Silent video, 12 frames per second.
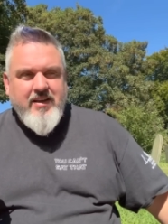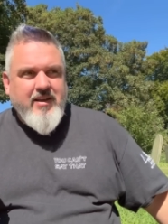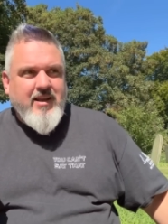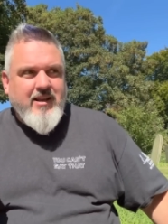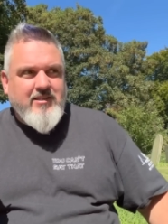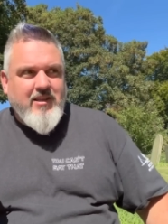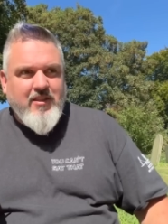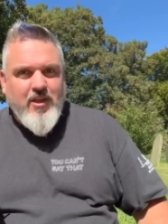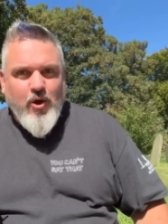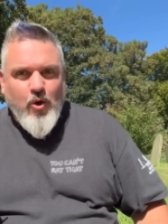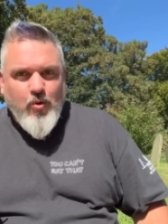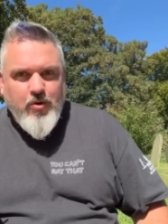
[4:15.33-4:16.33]
Is it the
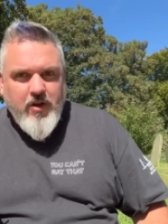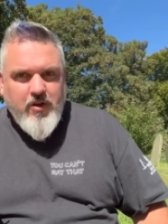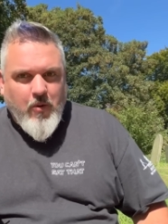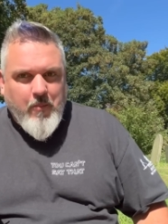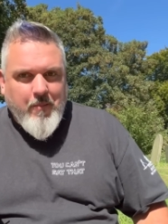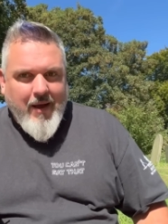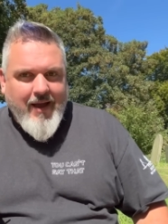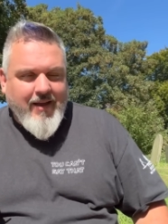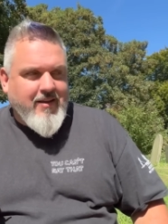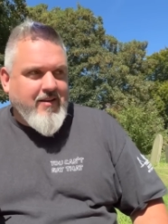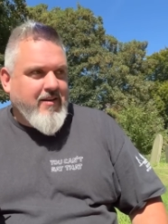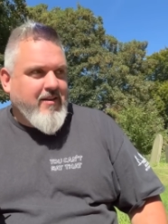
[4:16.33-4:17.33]
owner come
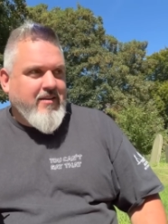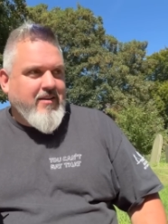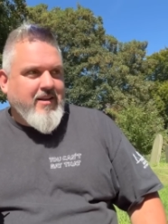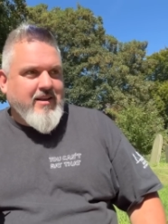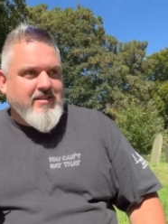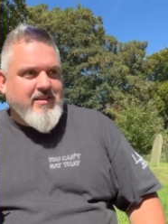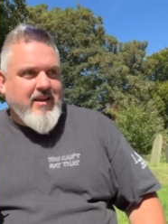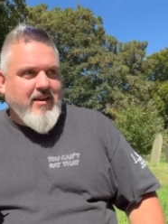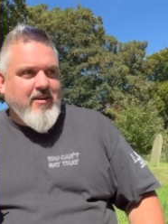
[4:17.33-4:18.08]
back? Is it